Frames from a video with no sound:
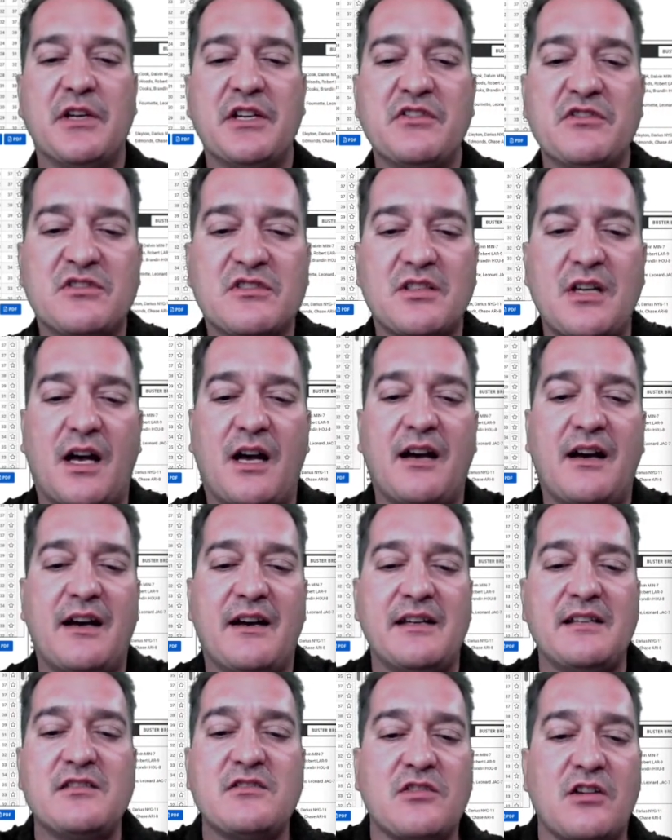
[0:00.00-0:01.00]
But you saw
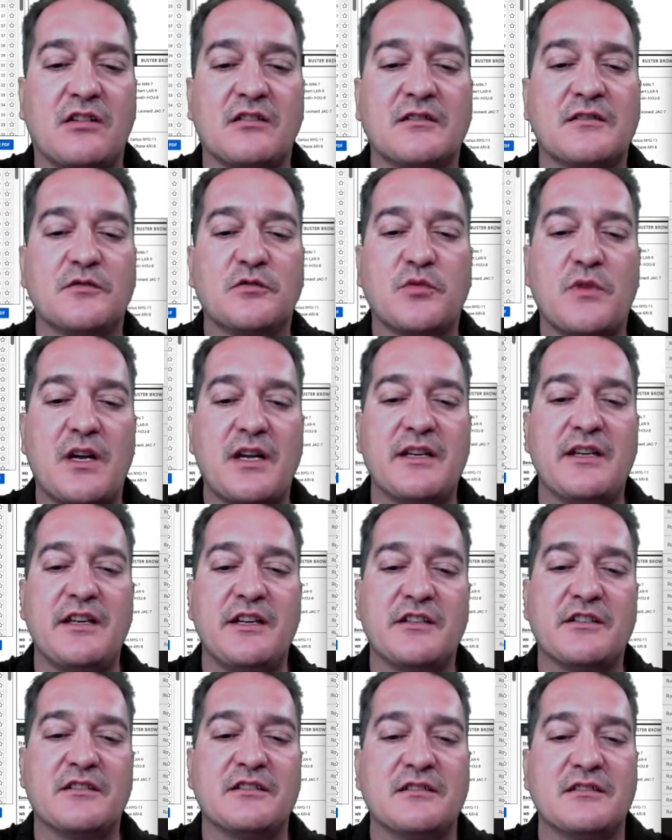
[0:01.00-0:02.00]
how I started a run
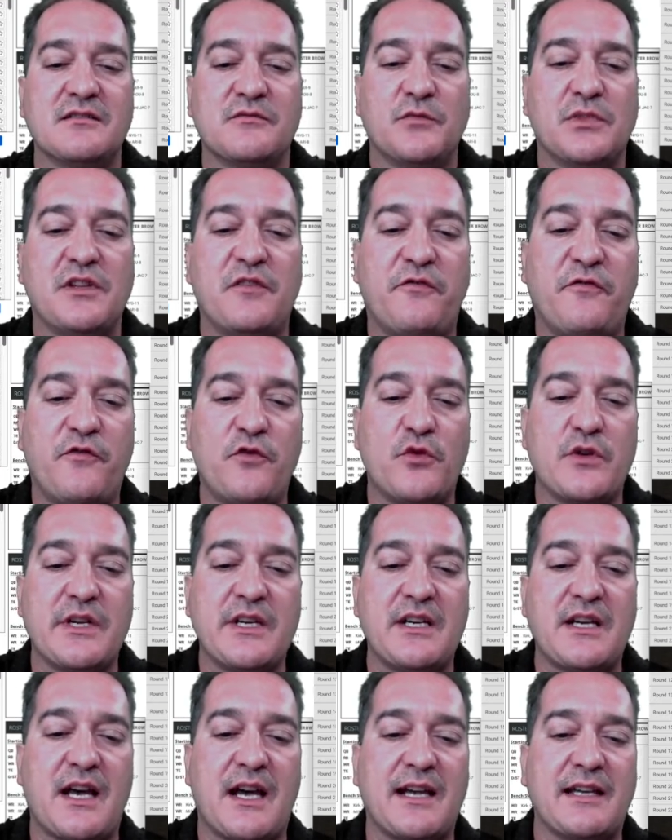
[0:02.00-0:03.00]
here with the
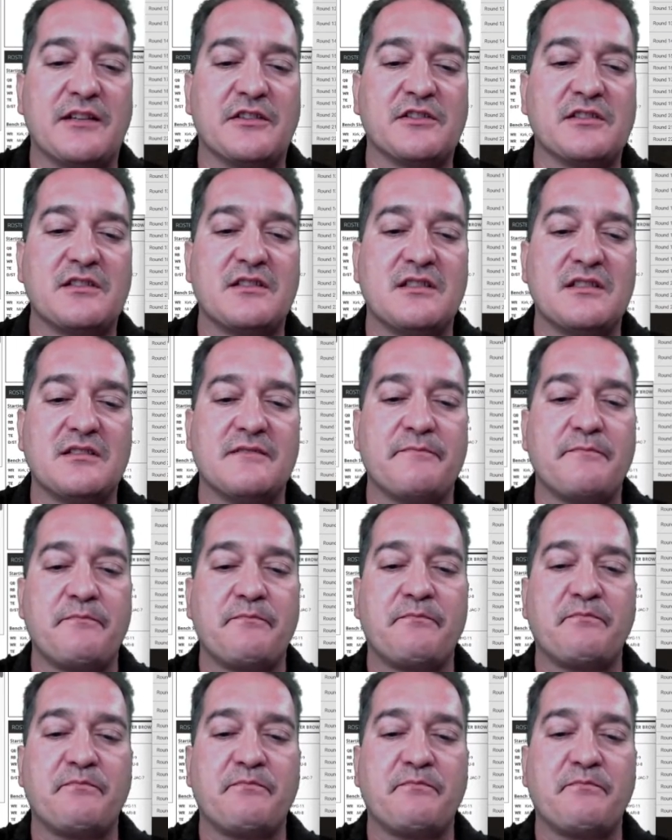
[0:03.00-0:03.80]
49ers.